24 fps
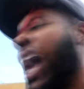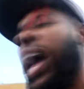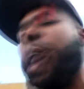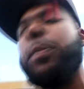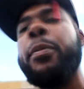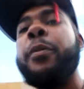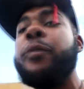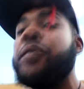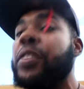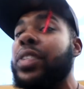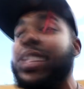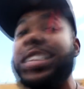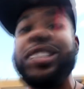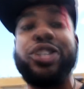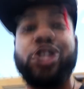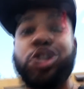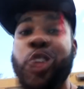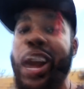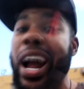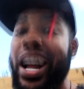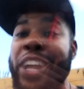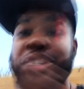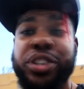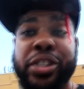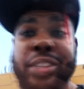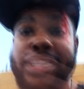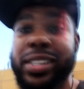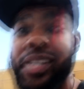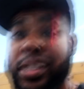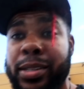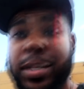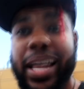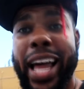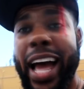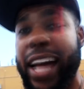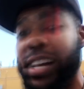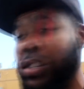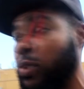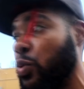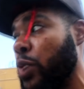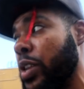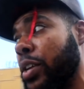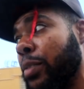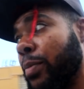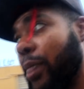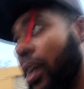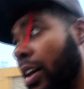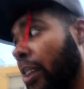I have been feeling trashy this last
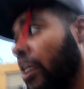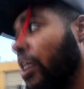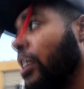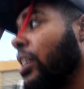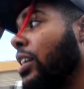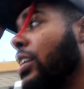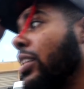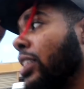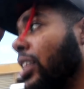week, man.